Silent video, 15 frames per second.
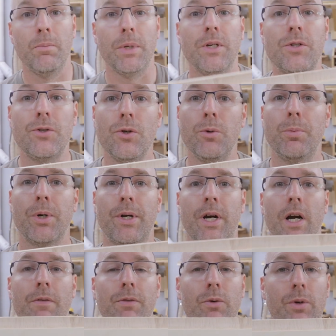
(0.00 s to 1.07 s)
Be super
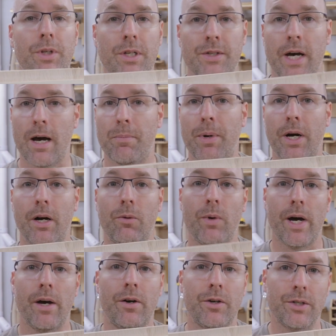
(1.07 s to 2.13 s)
careful with these high powered
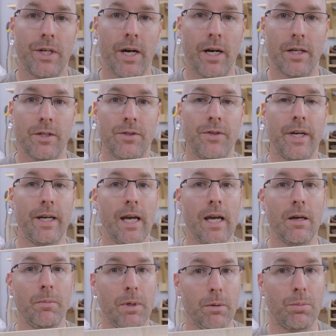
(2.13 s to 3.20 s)
routers guys. They
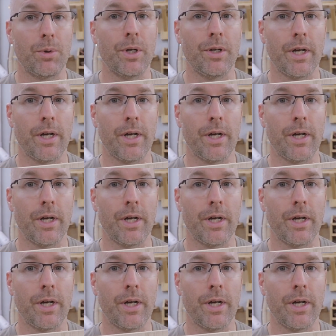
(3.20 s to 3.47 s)
can be pretty